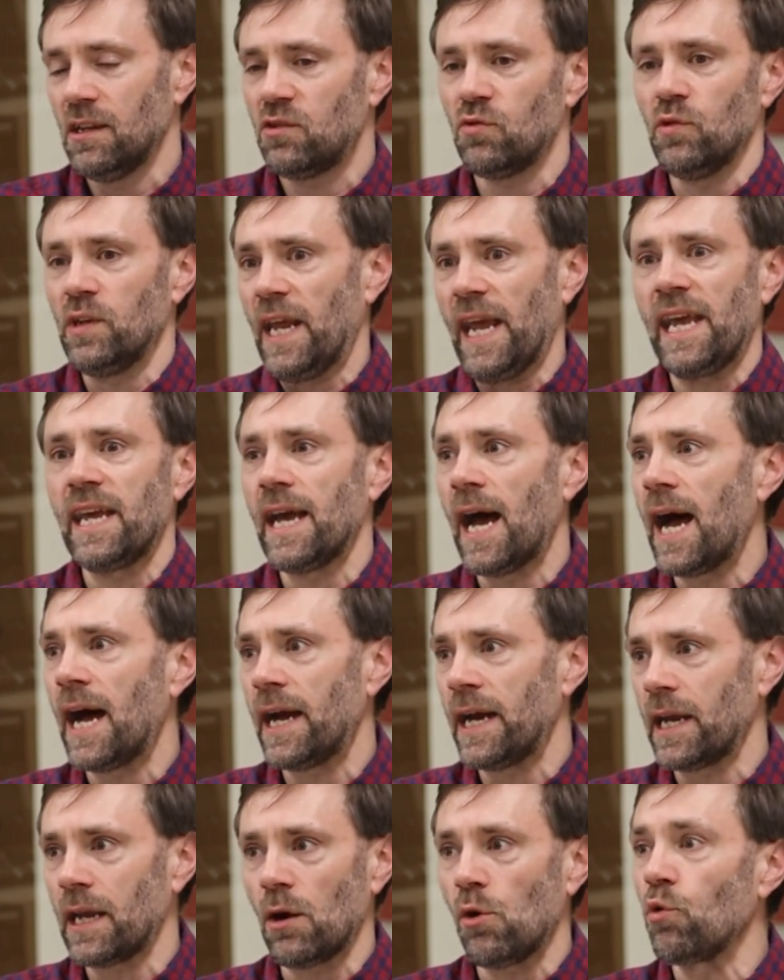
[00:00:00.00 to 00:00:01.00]
to an
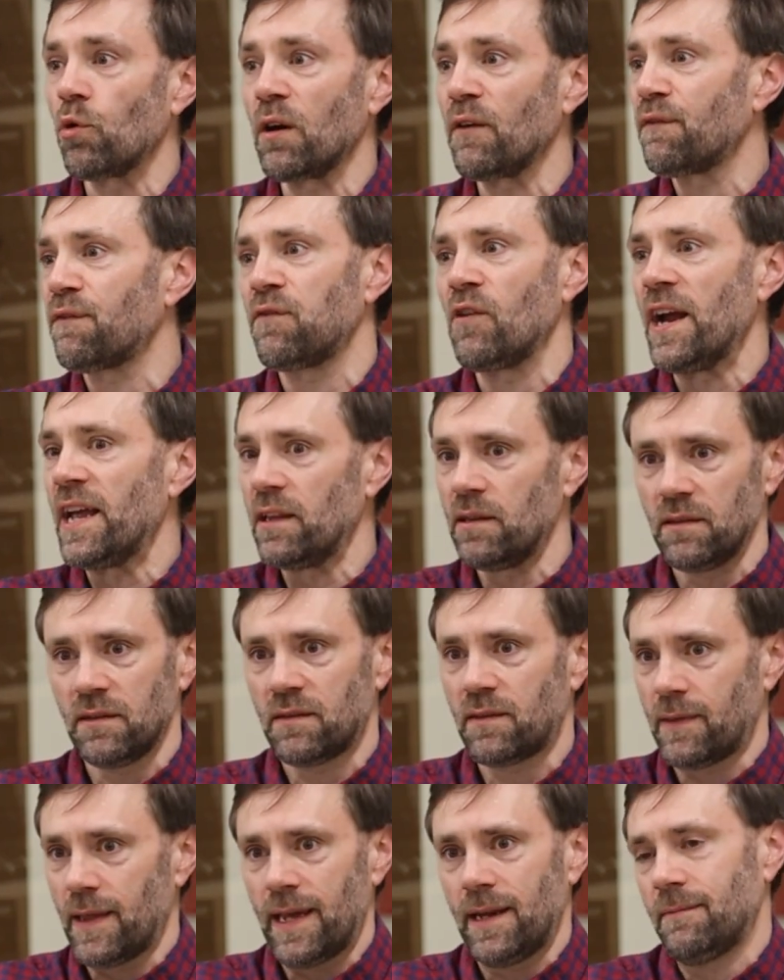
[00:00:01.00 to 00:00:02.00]
AI or a friend
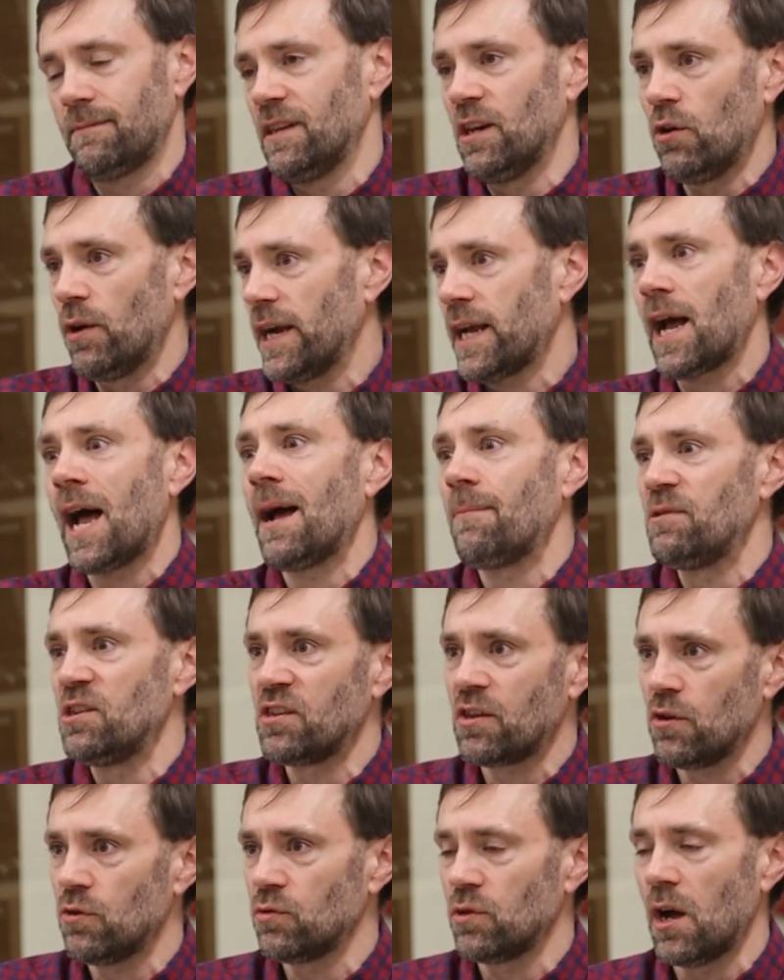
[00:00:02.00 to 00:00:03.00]
that, I copied
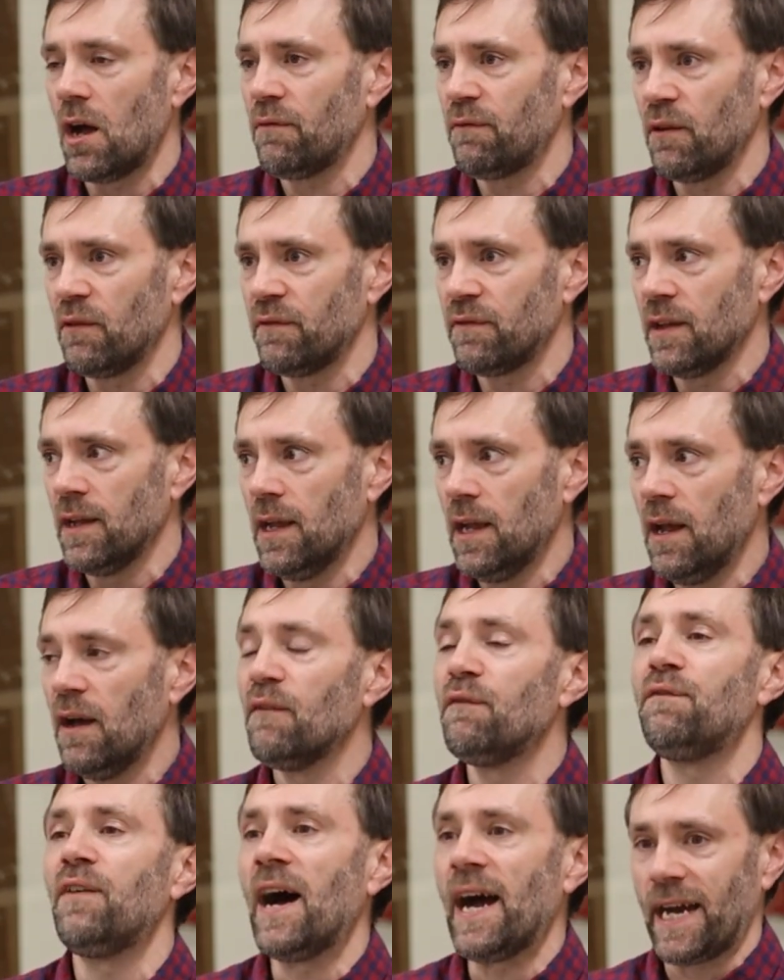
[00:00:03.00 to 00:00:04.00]
code off of,
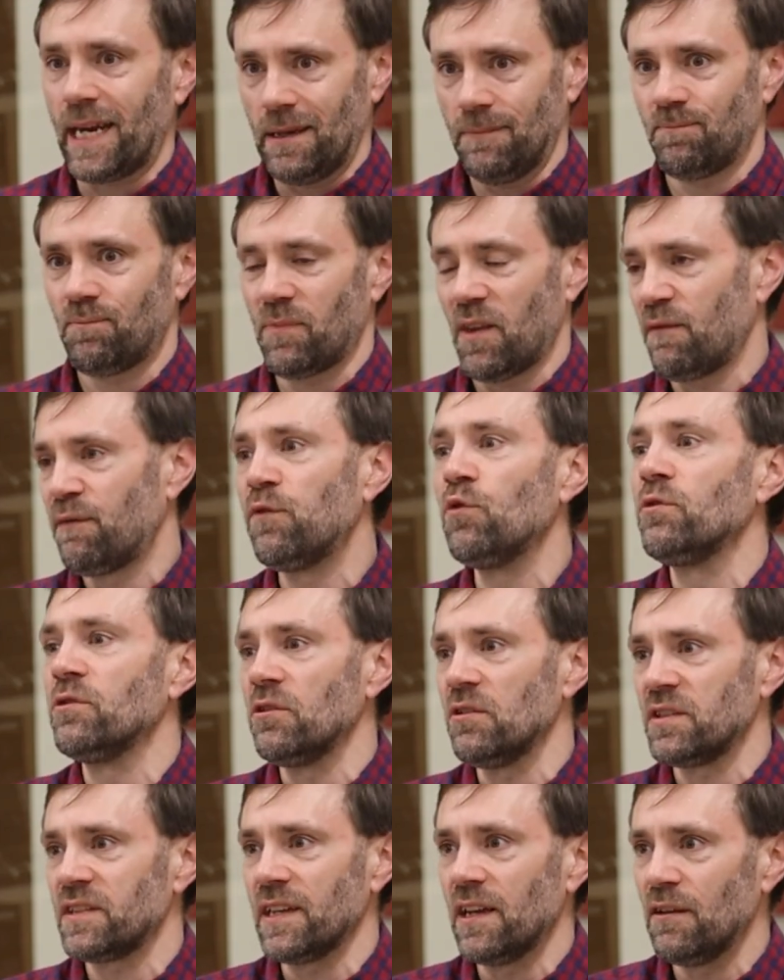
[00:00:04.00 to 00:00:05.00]
fine, fool
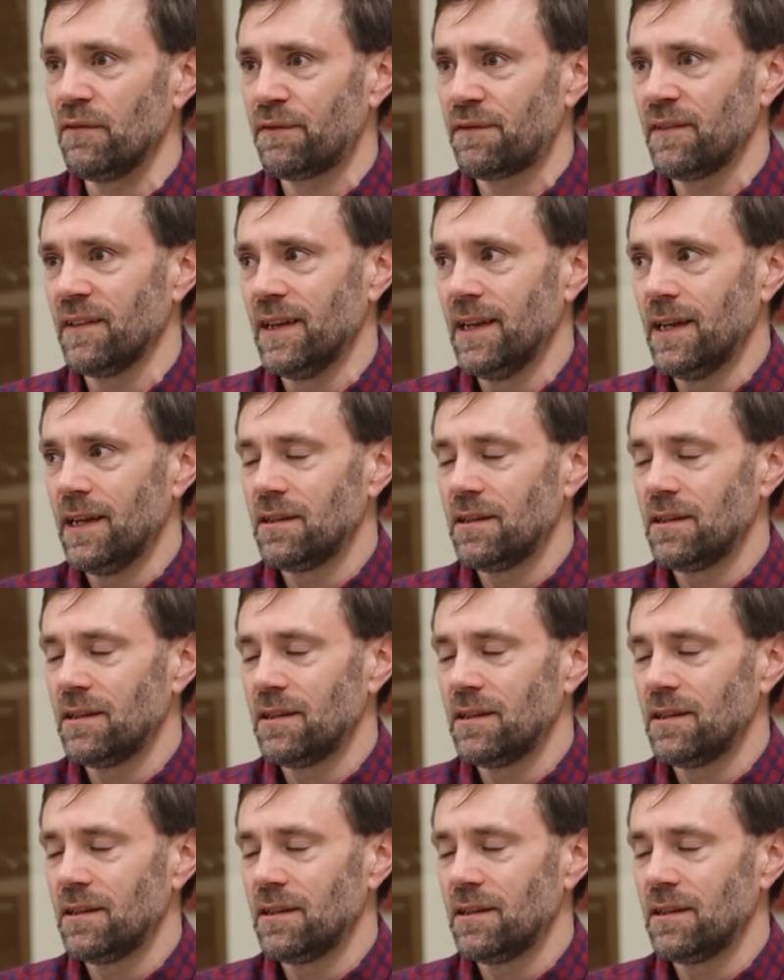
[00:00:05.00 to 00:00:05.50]
yourself.